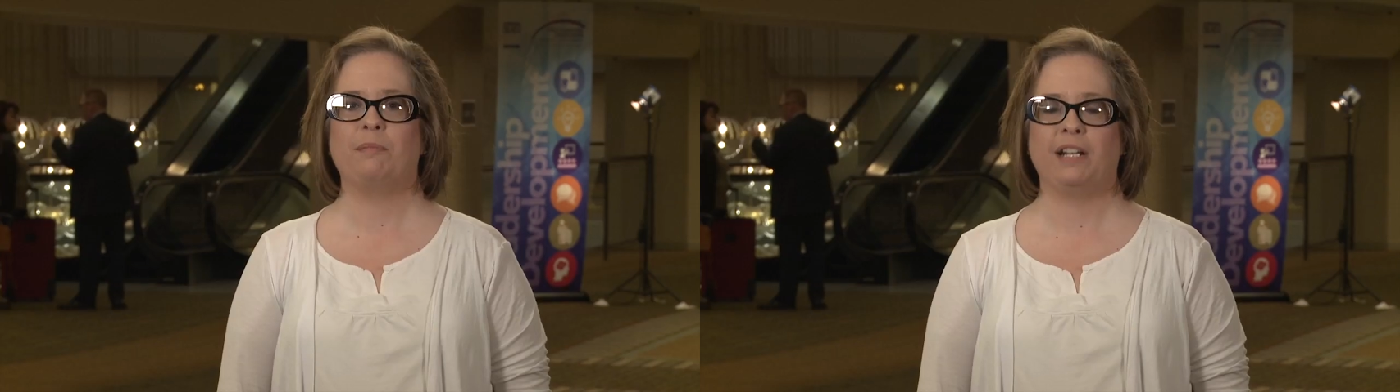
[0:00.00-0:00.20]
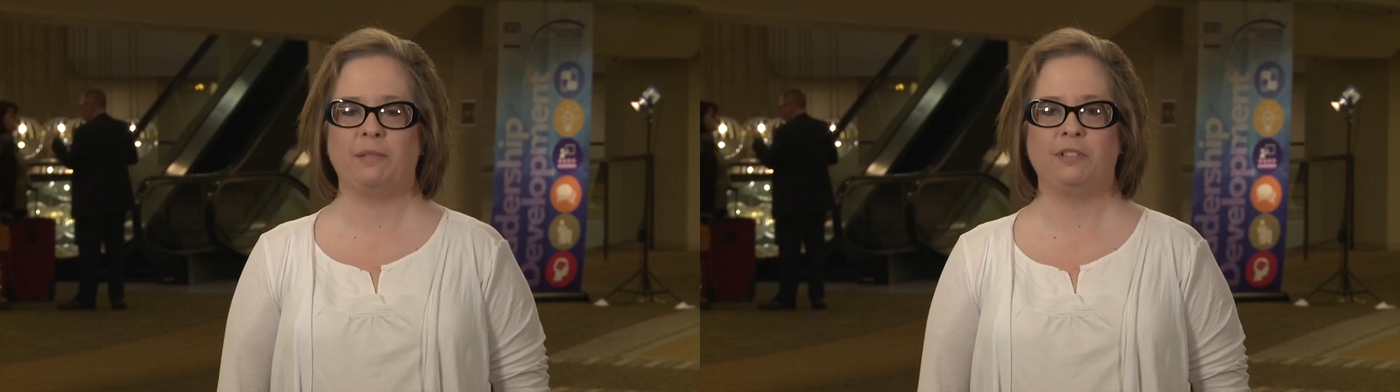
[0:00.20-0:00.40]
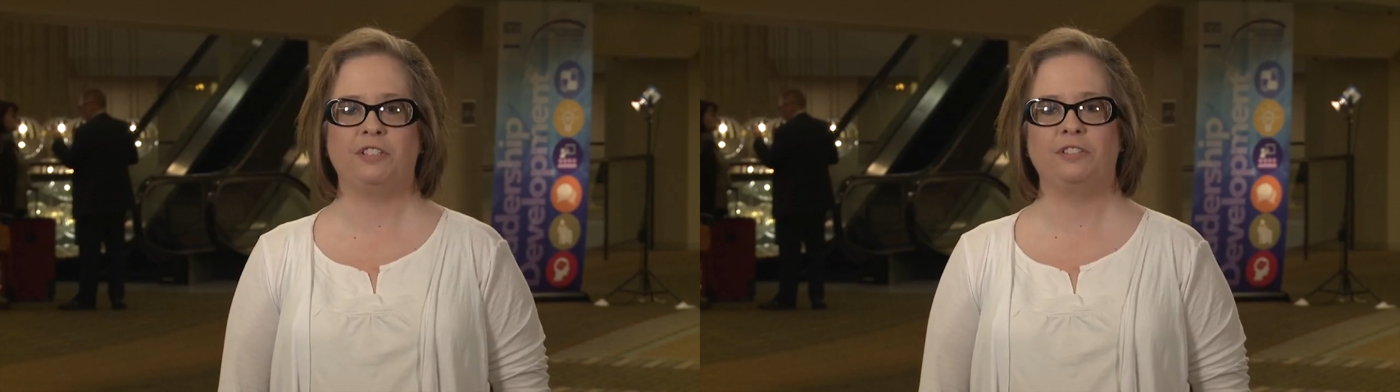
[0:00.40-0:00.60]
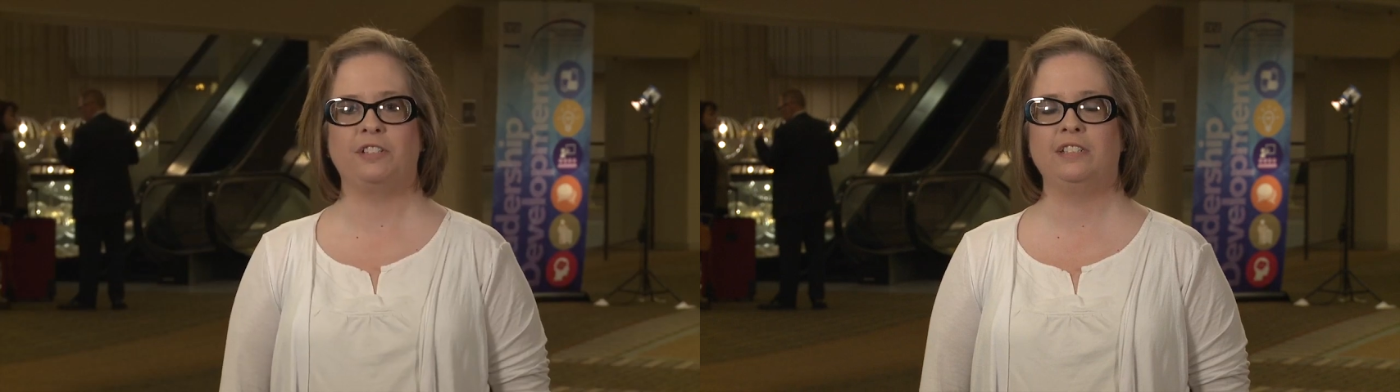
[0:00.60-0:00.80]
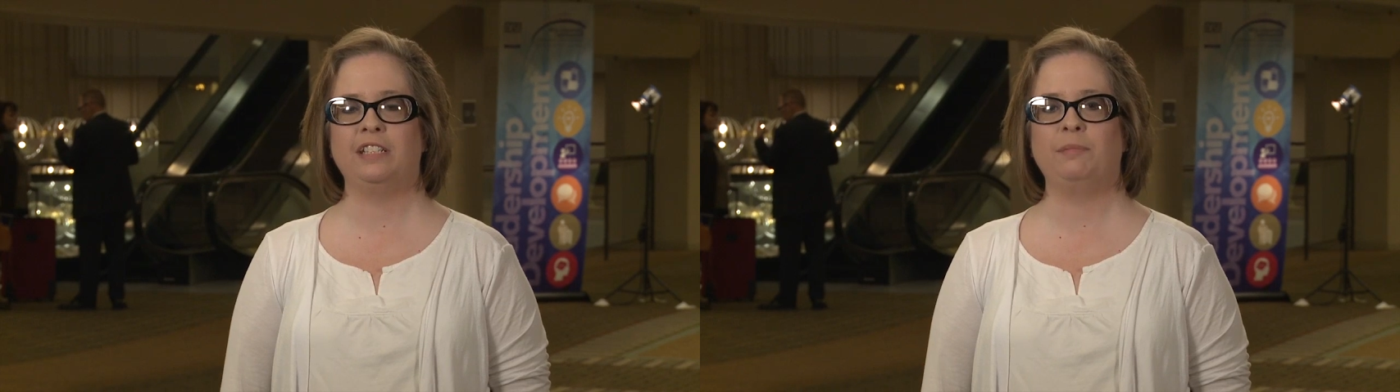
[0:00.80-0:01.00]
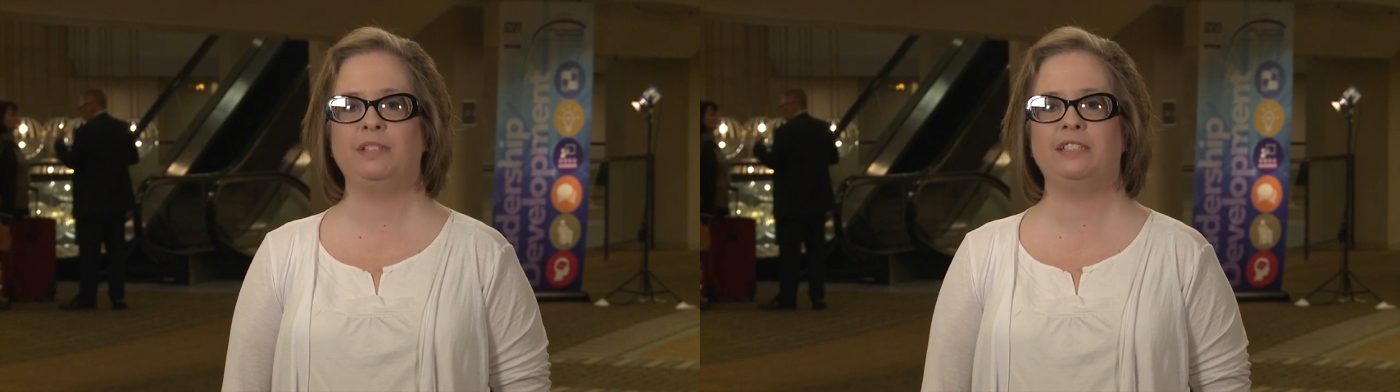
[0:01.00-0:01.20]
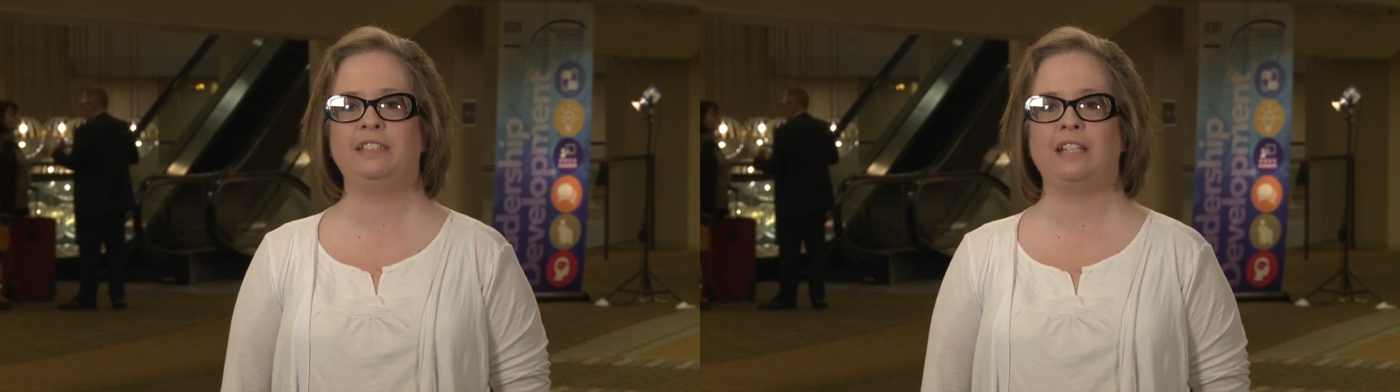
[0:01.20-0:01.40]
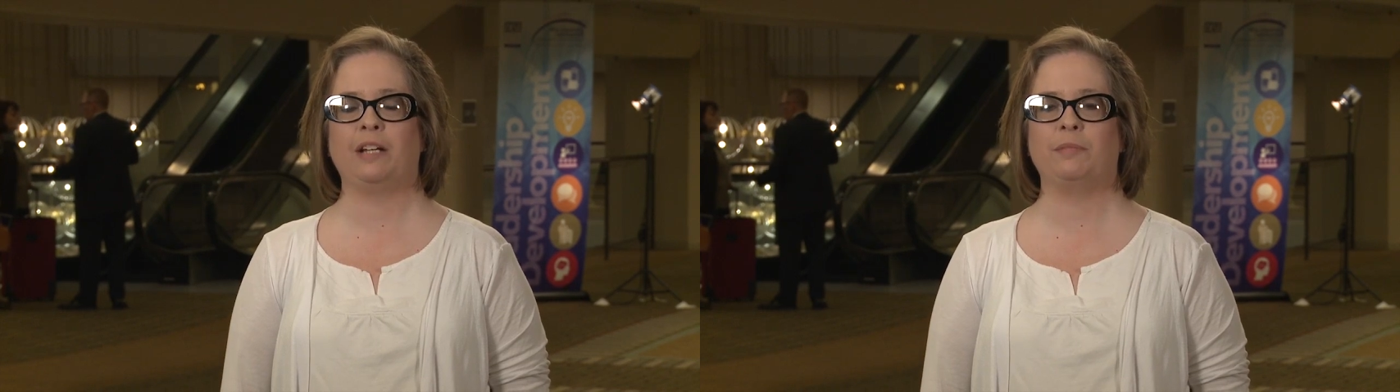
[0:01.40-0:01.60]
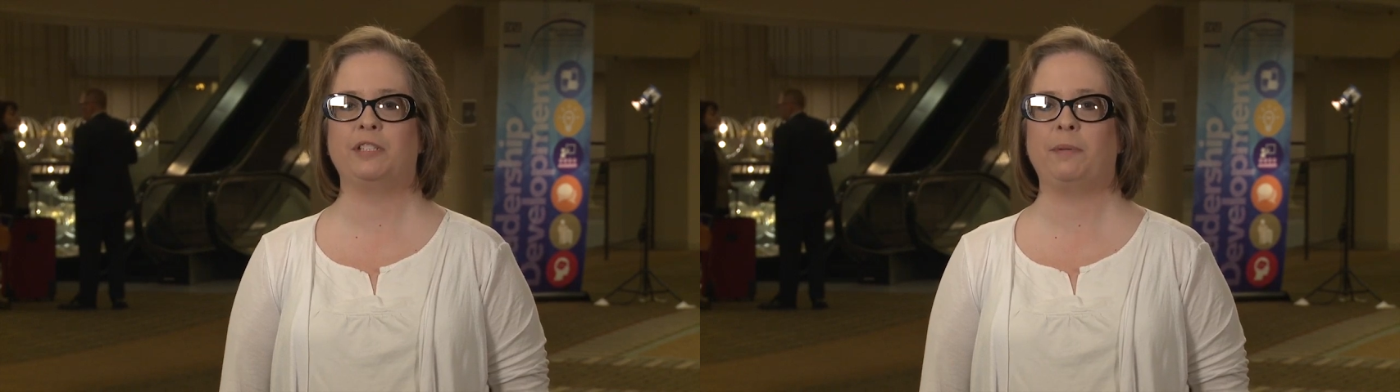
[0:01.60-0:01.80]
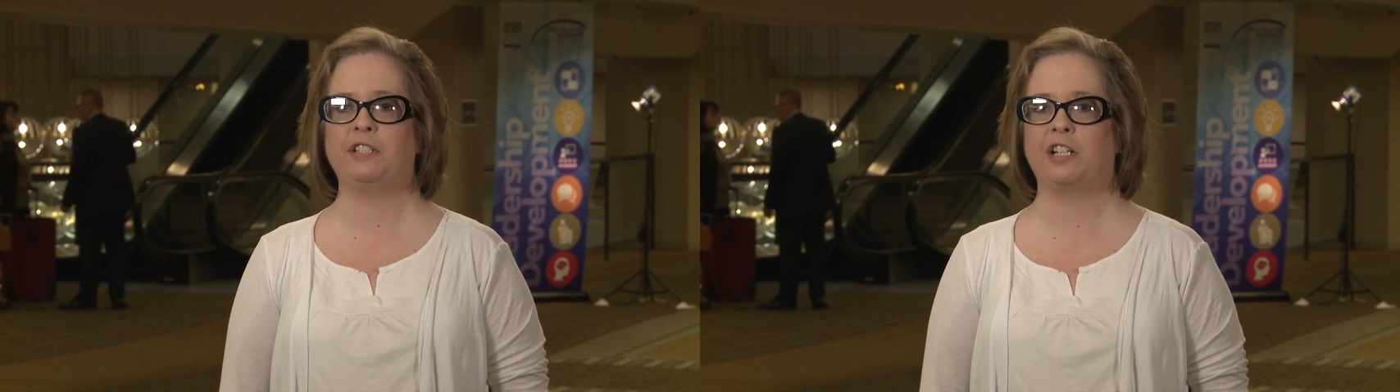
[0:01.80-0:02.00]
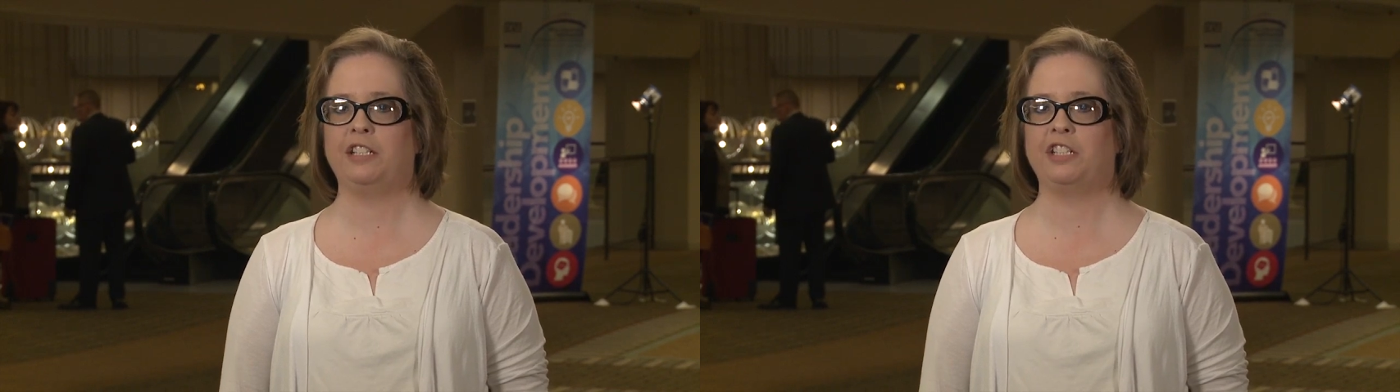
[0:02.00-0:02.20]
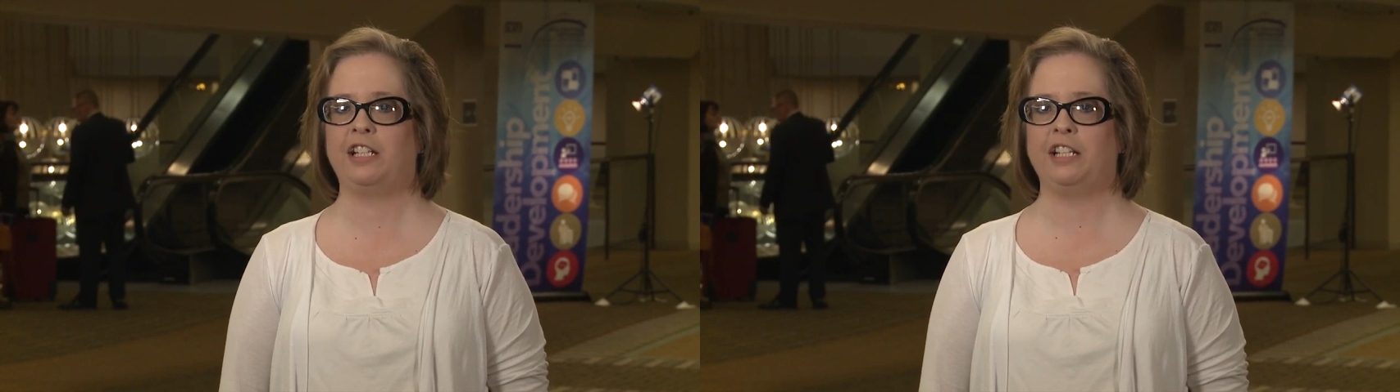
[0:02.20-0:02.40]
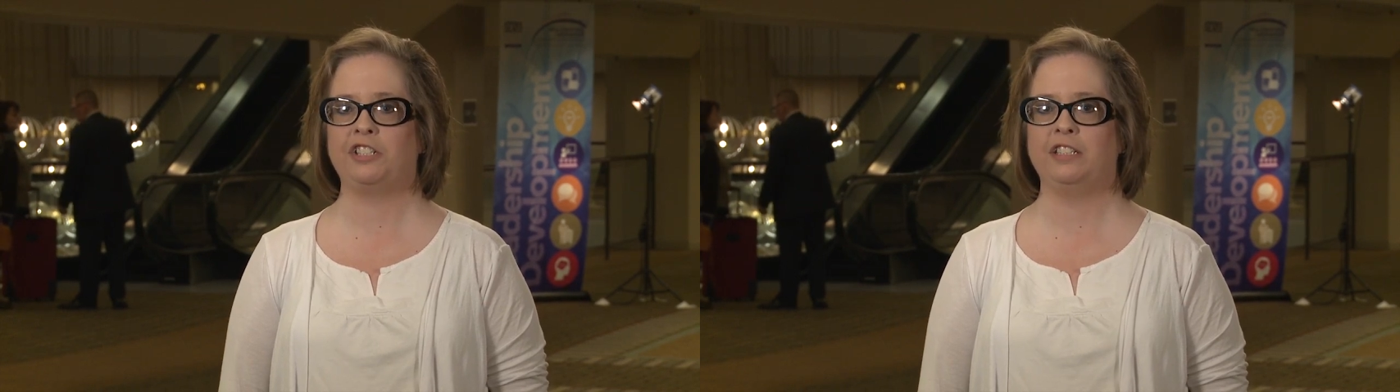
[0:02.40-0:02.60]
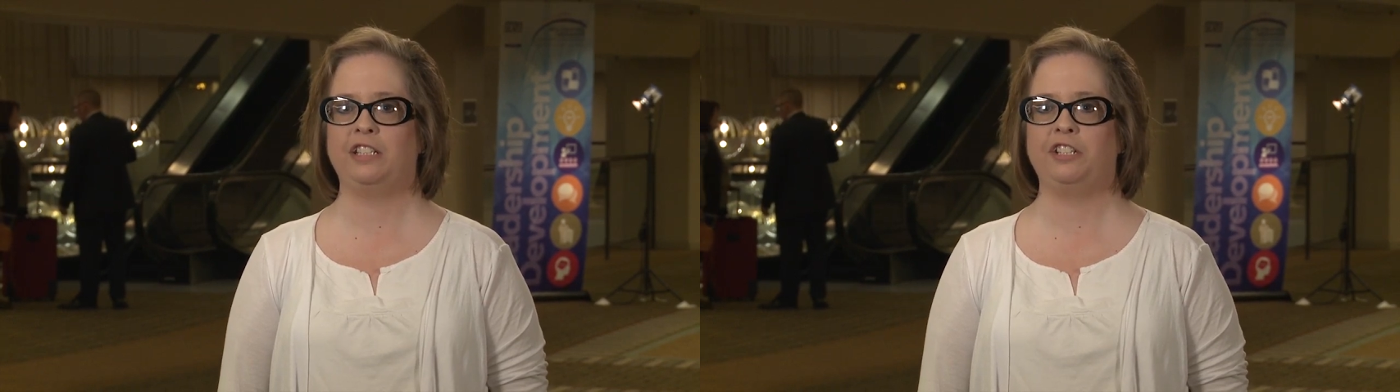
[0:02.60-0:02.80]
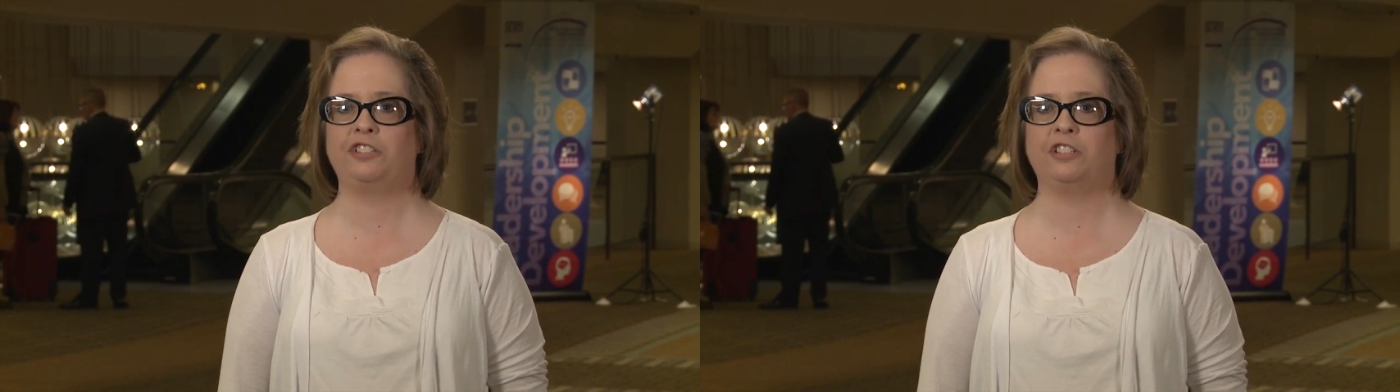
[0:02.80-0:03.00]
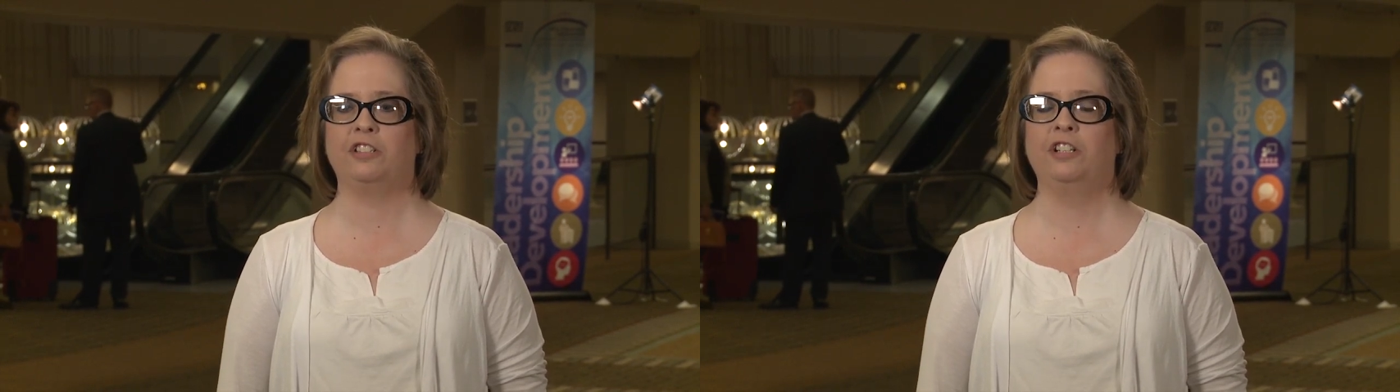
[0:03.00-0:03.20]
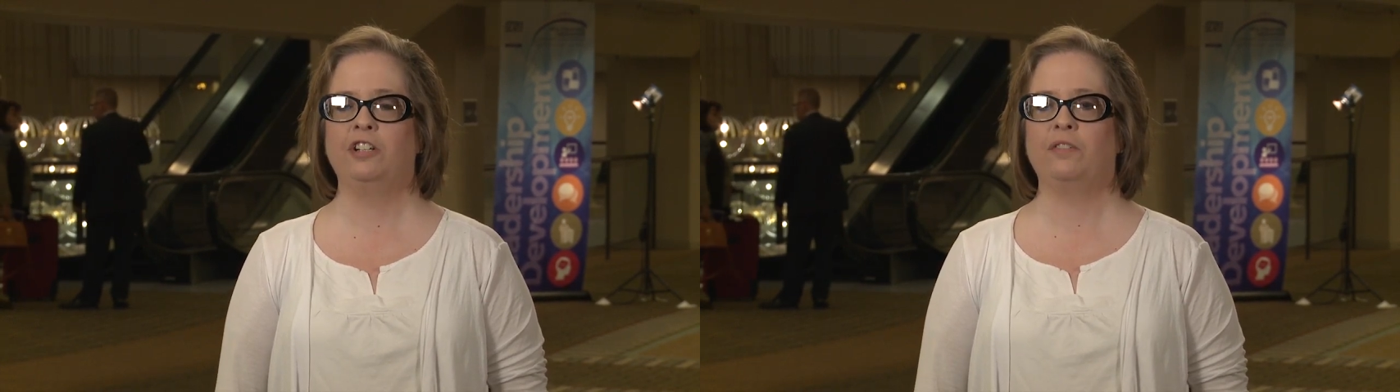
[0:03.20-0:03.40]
My name is Susan Simmons. I'm a special education teacher